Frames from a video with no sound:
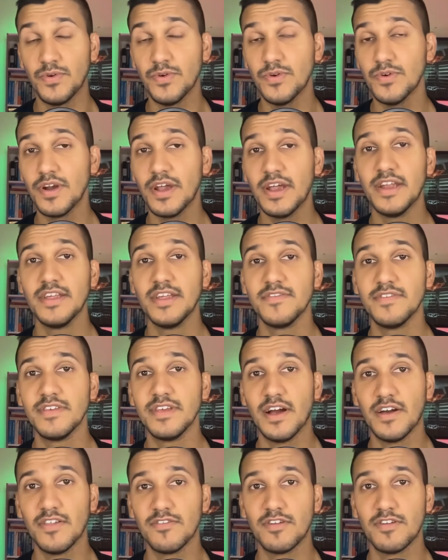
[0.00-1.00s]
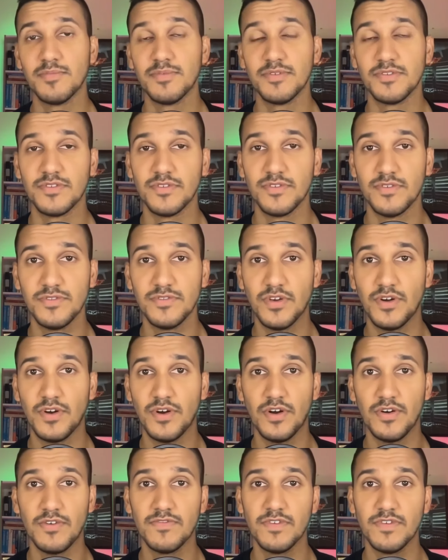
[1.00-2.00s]
or any of the other episodes
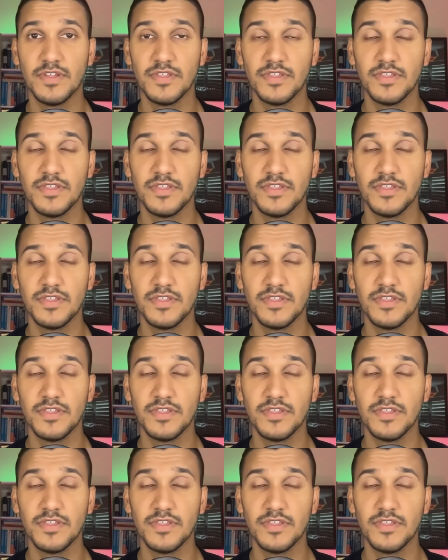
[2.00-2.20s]
of